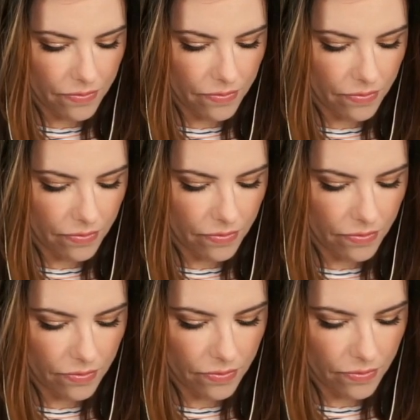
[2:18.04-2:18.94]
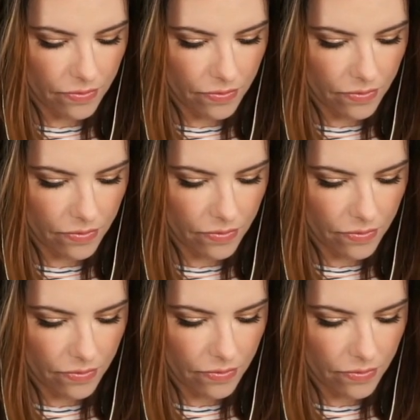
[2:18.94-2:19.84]

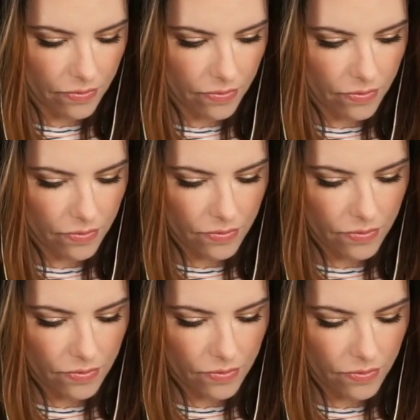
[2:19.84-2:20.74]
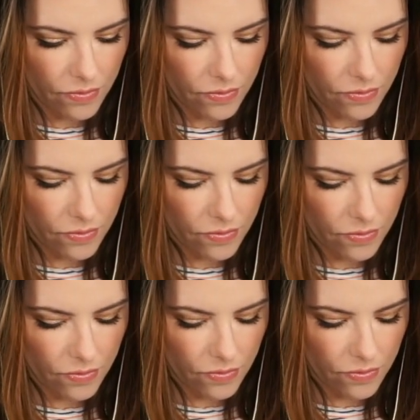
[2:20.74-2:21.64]

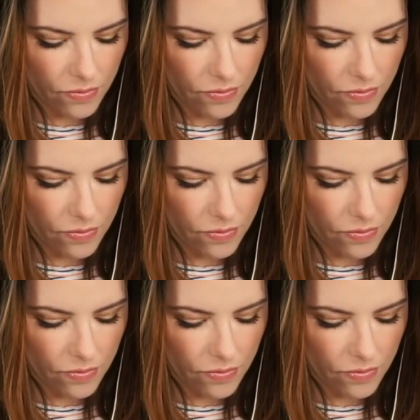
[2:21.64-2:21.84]
Nothing is said.